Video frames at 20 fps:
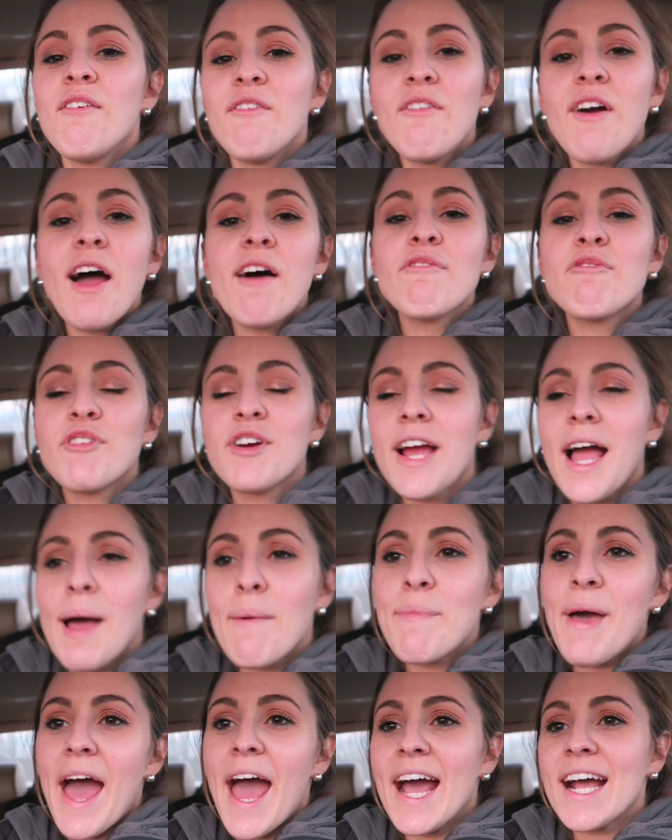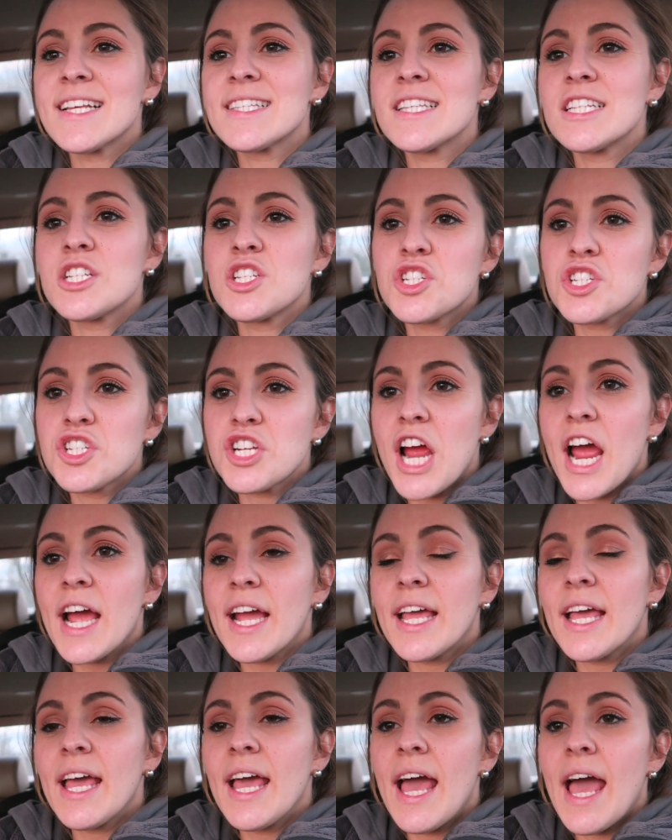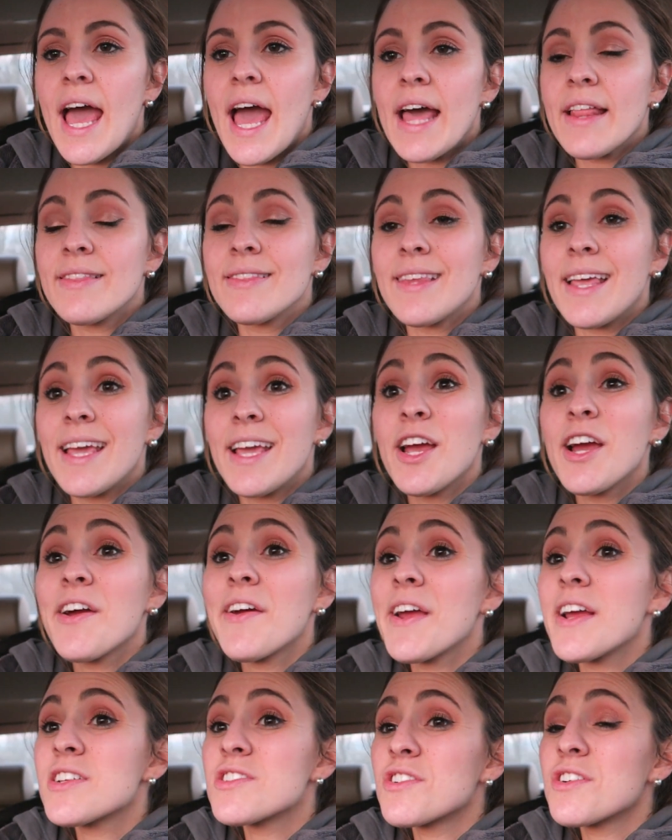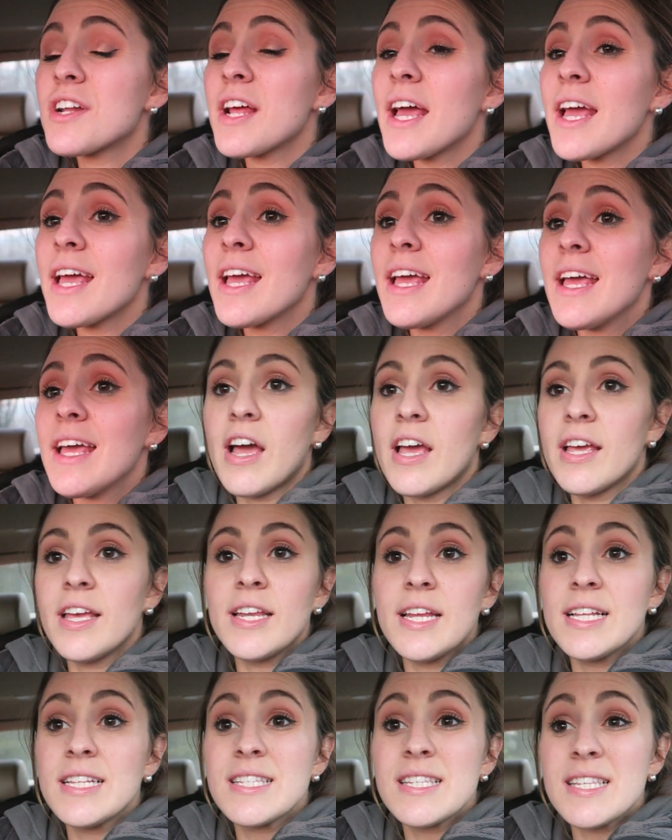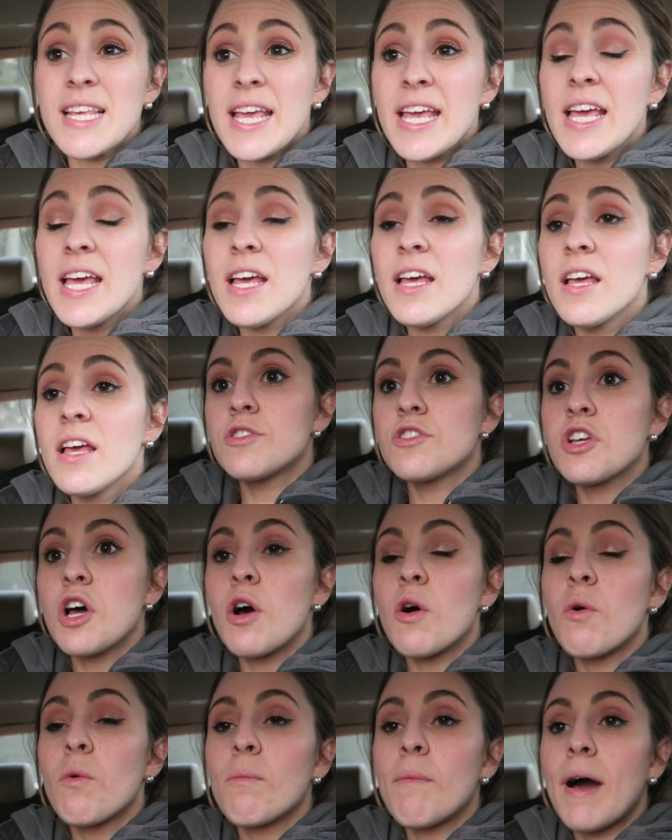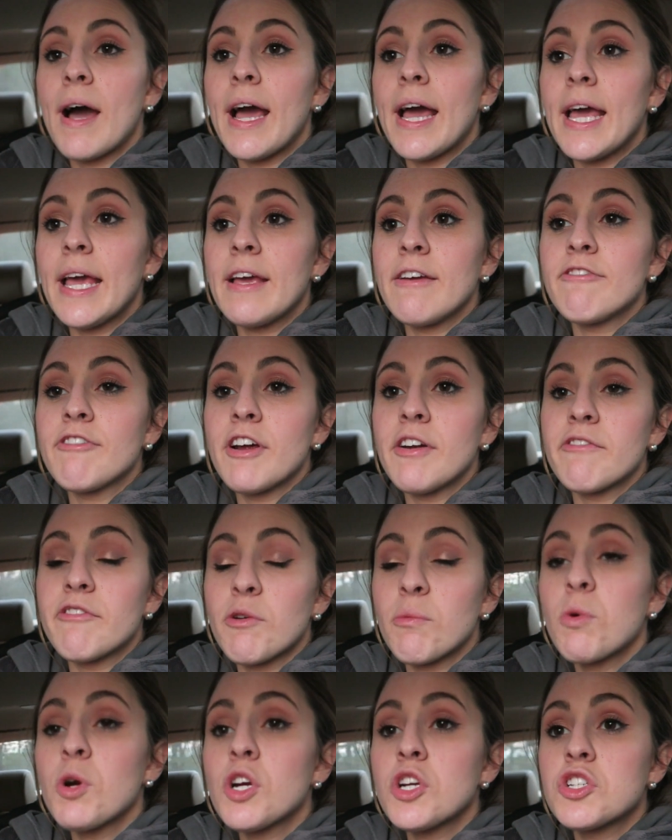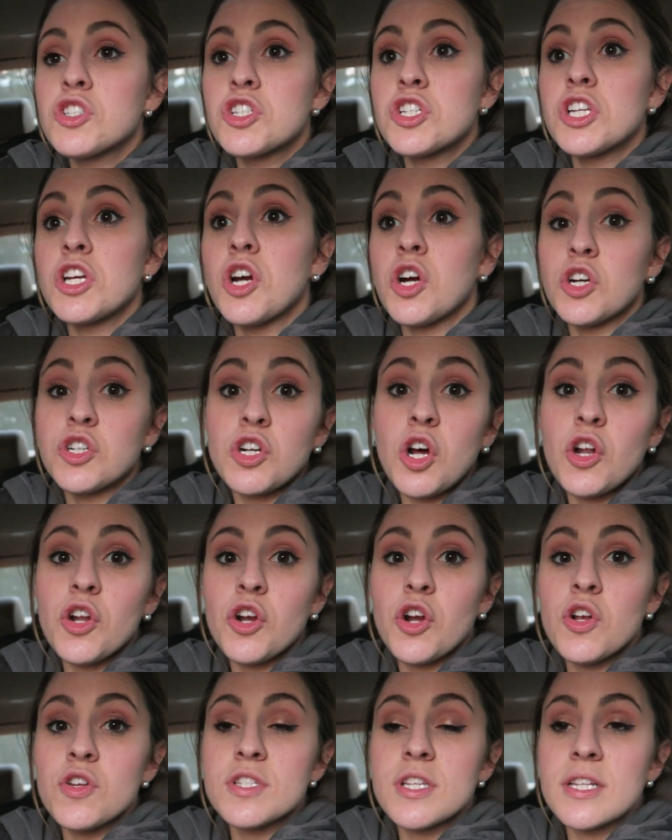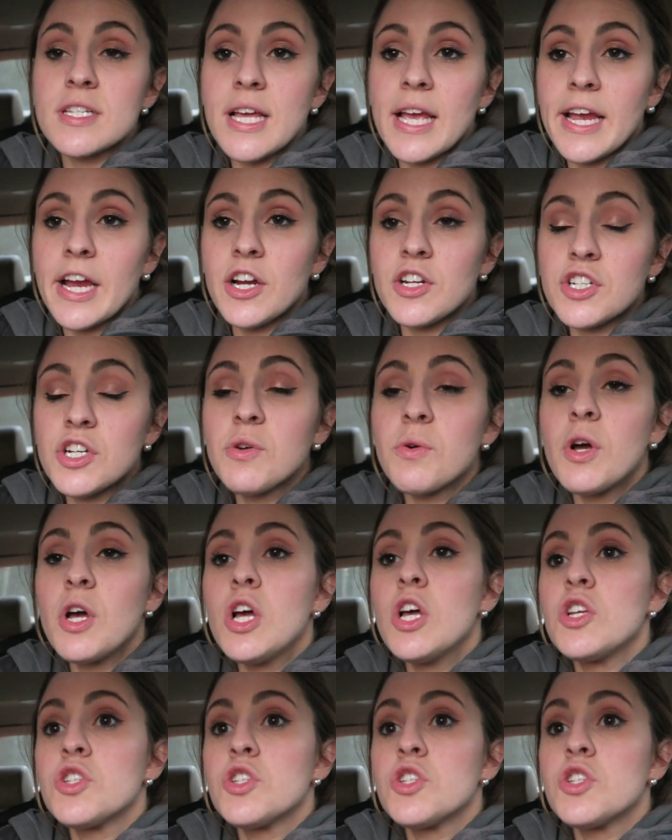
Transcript: Rob forgot Paxton's jacket at daycare yesterday. He didn't see it. So my friend from work, her daughter goes to daycare too.